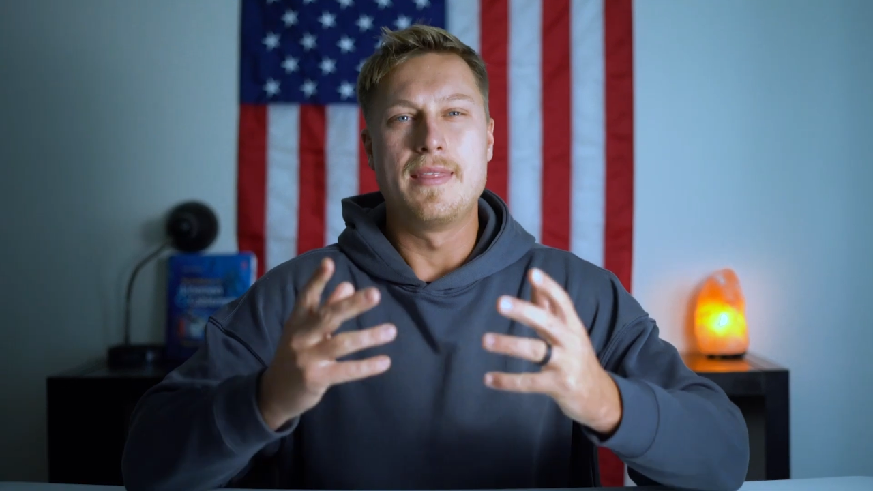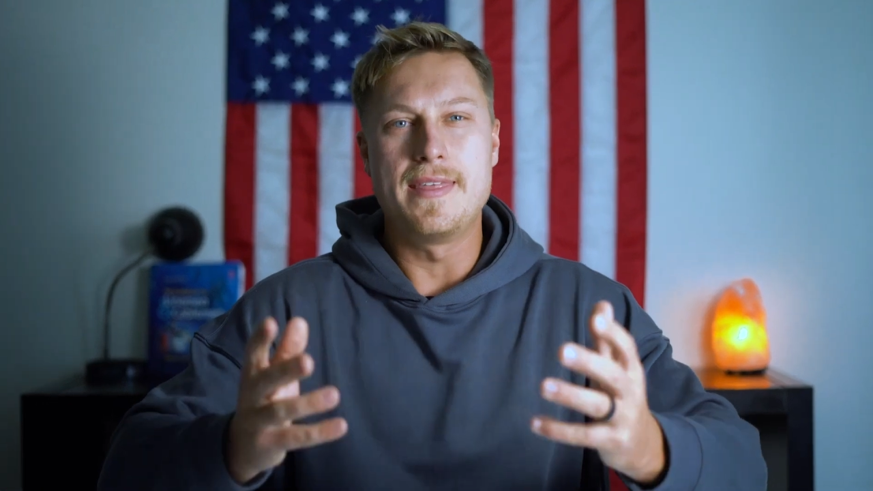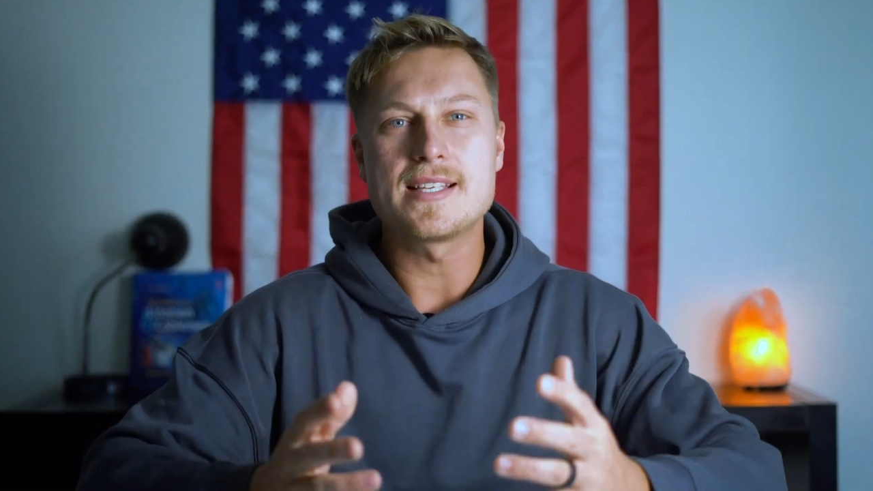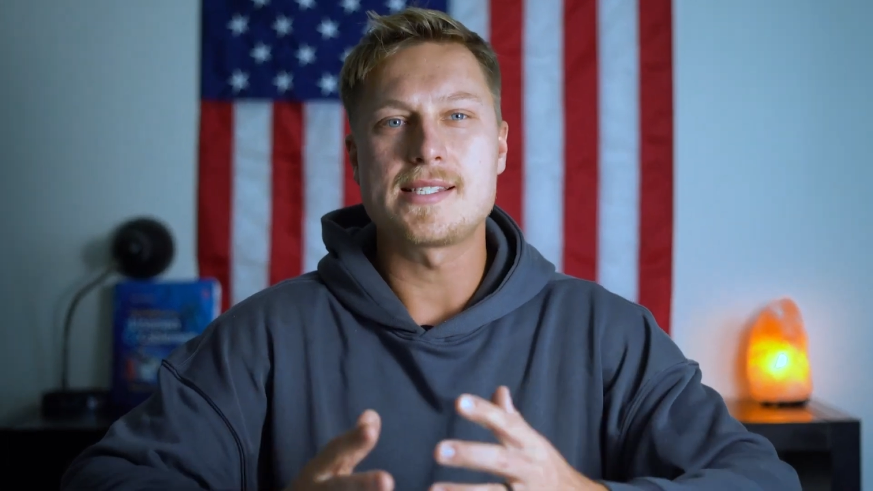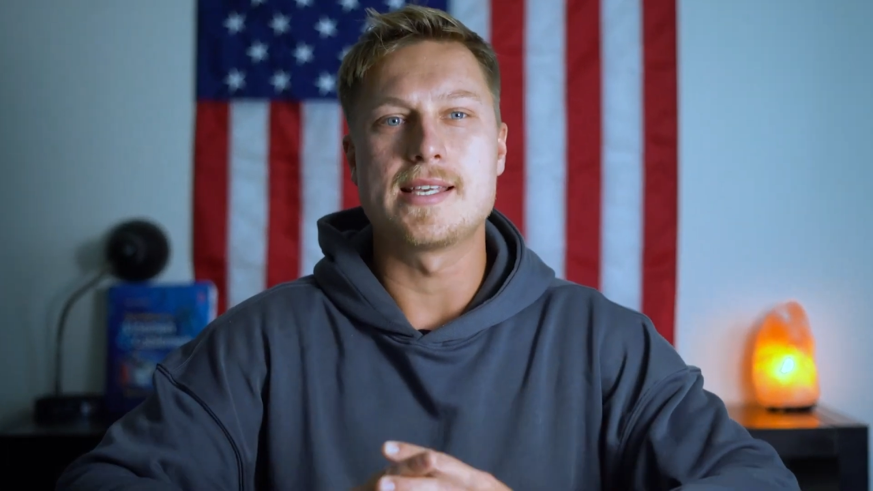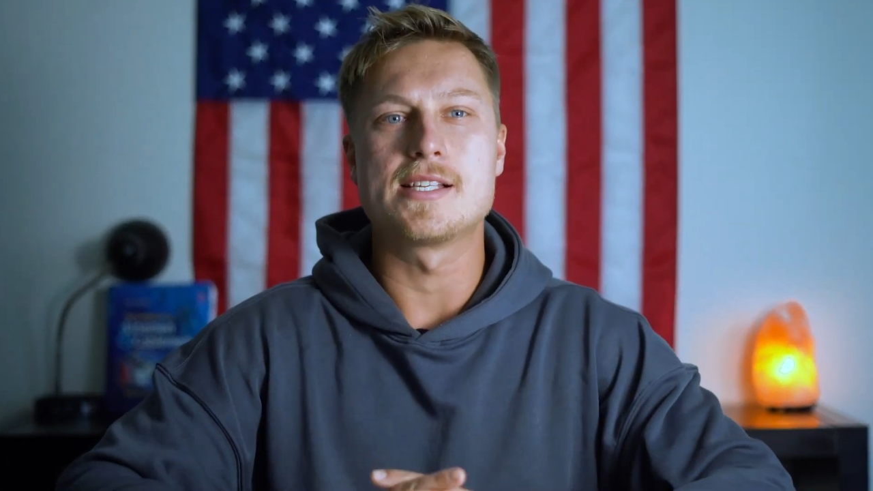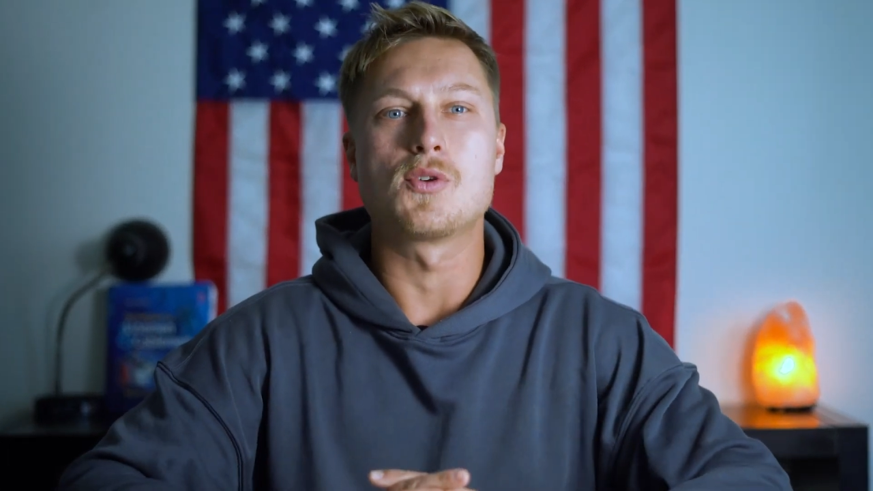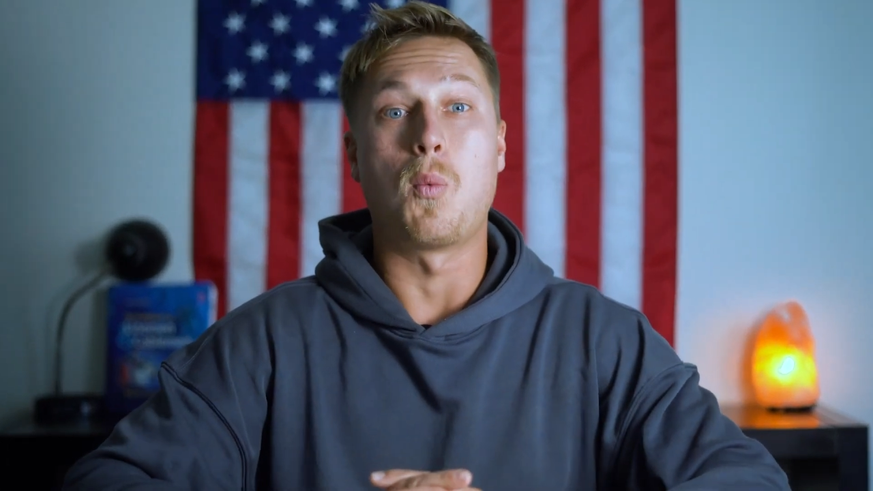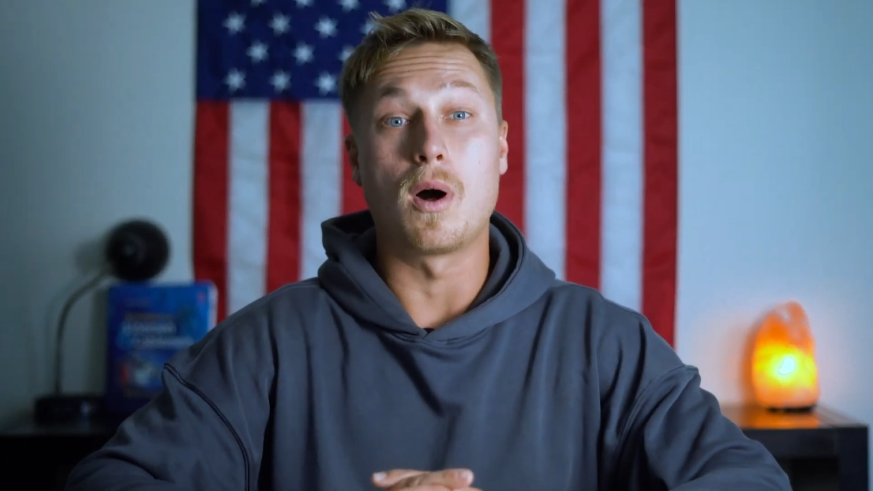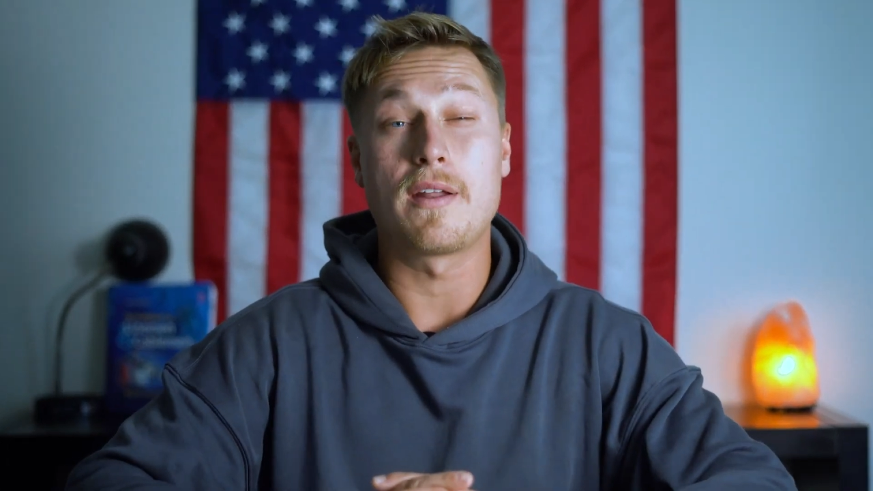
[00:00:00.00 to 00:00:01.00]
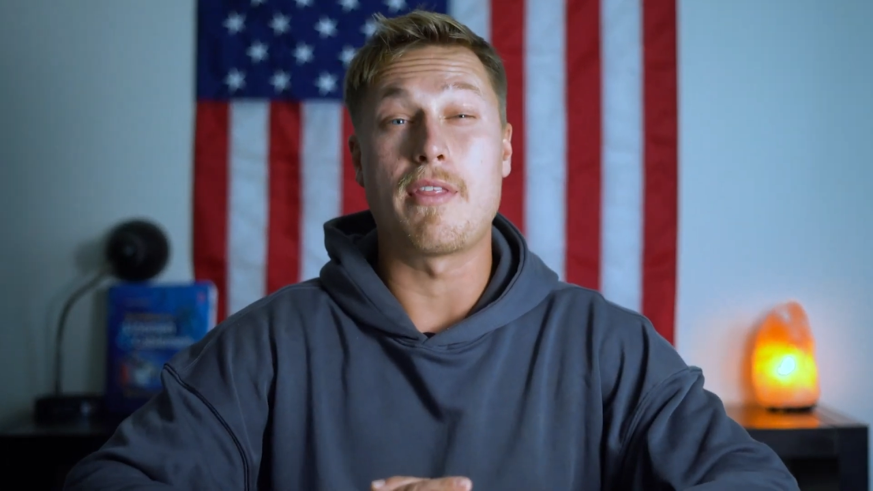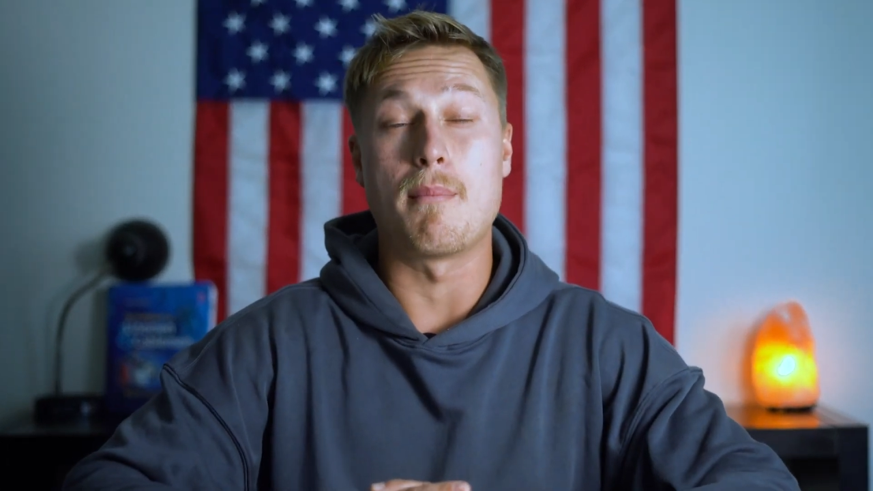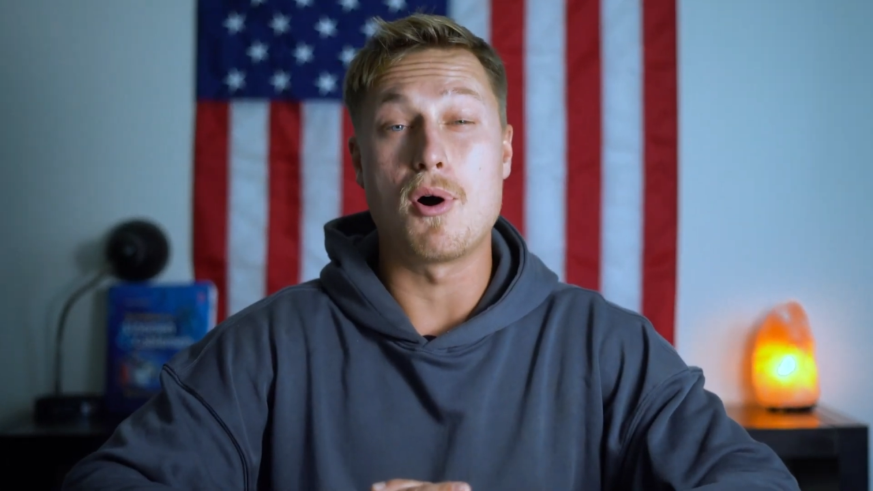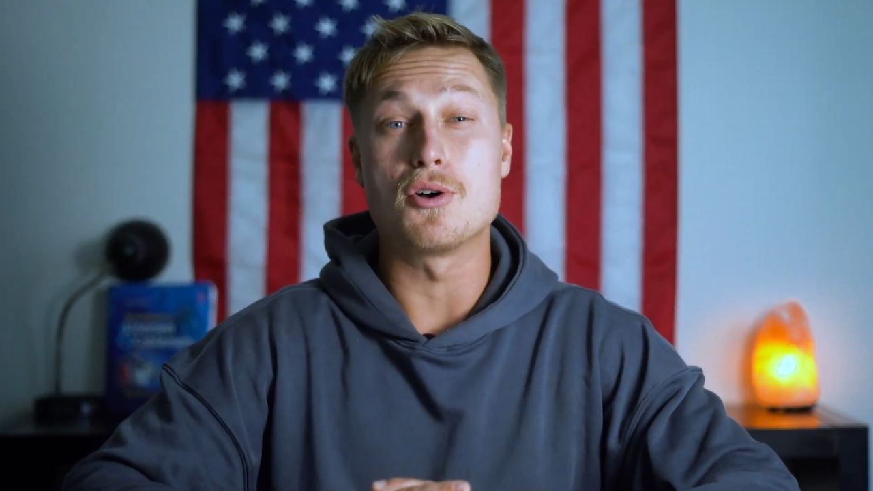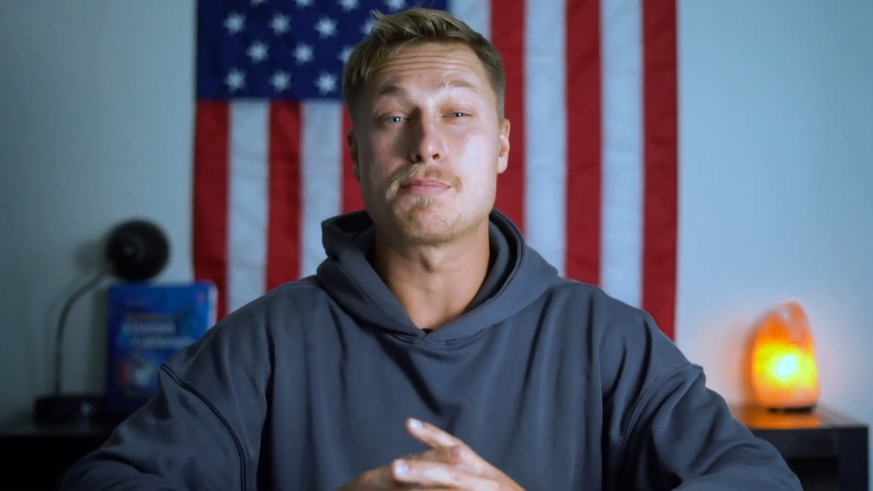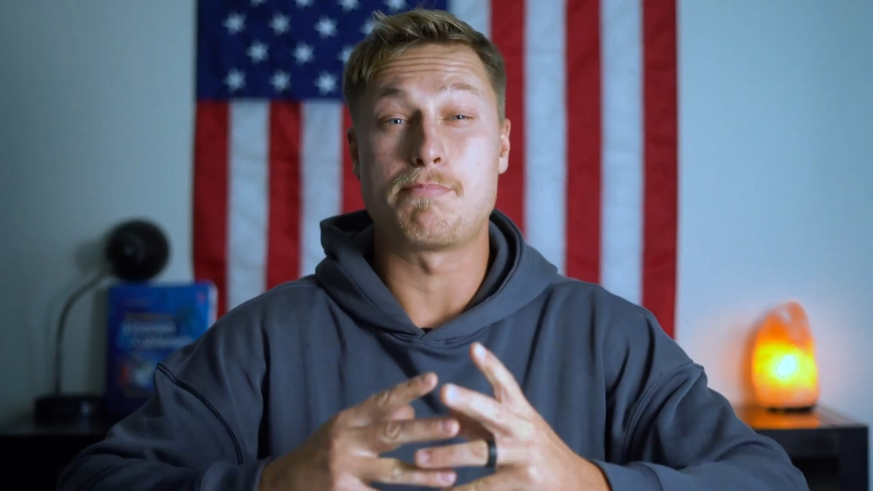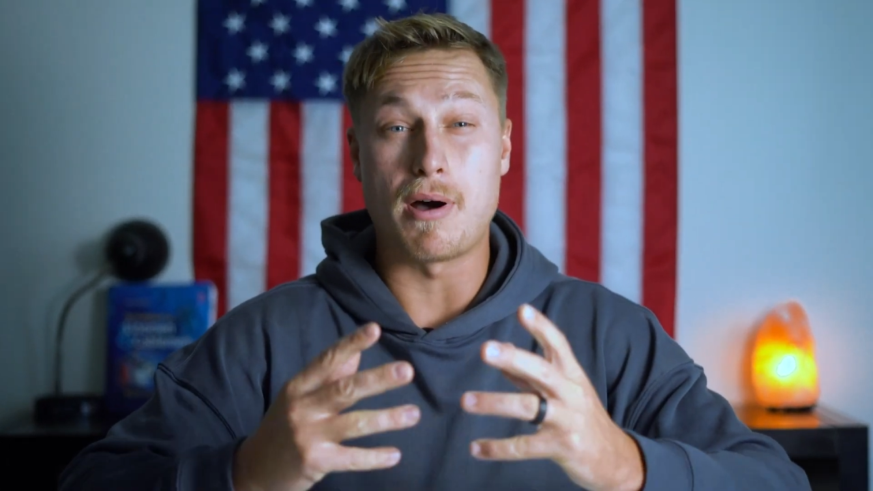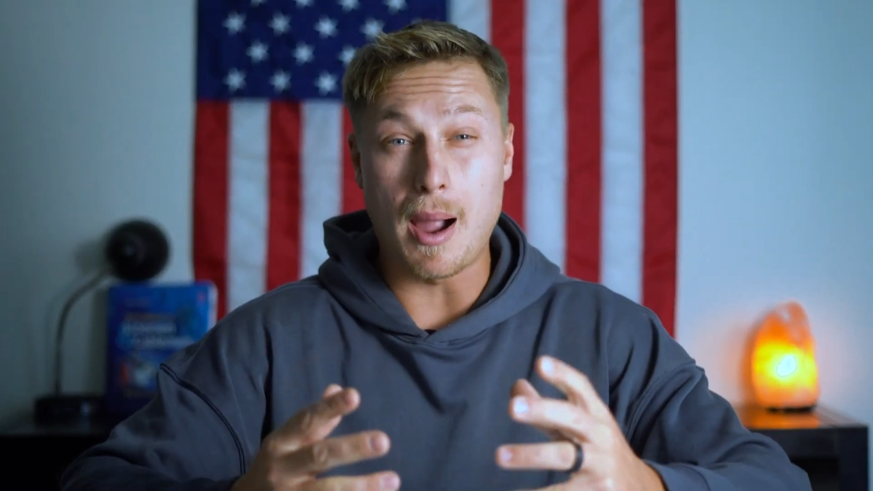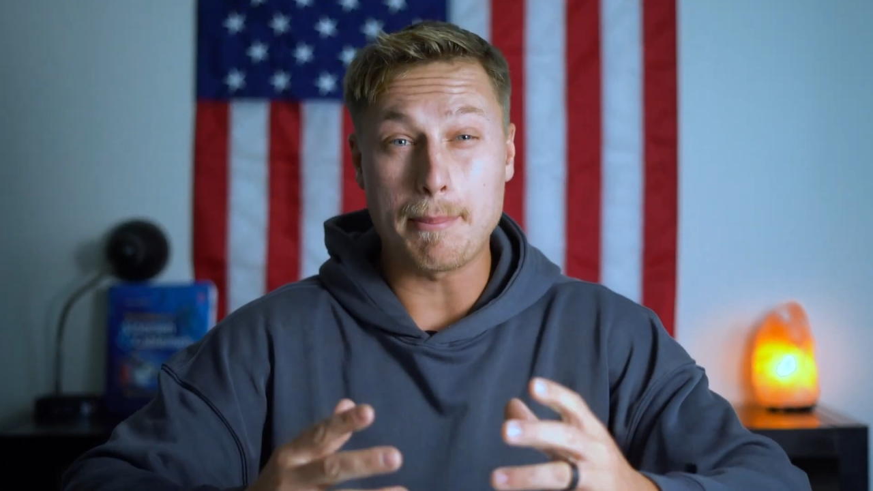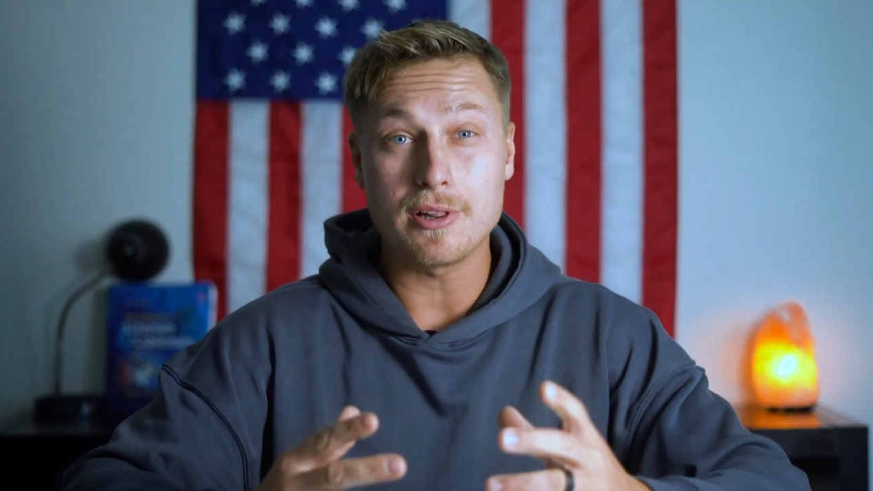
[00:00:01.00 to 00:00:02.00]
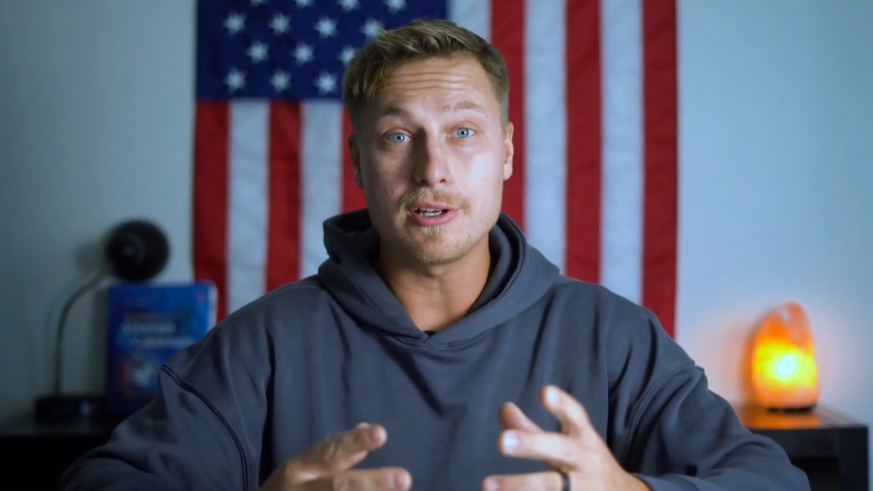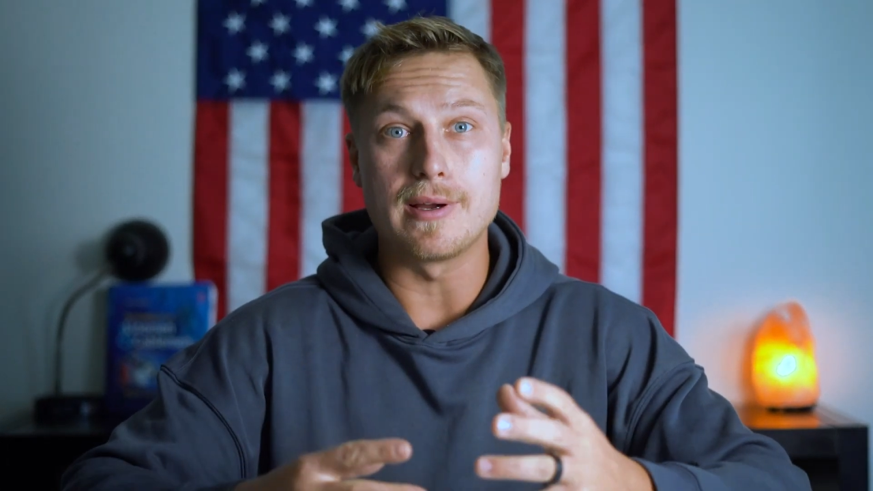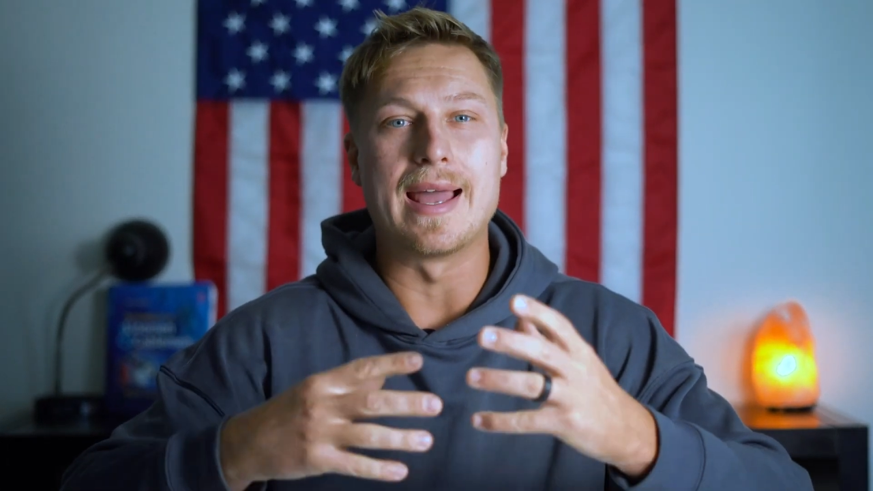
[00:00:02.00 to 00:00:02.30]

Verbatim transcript: This is one of the most popular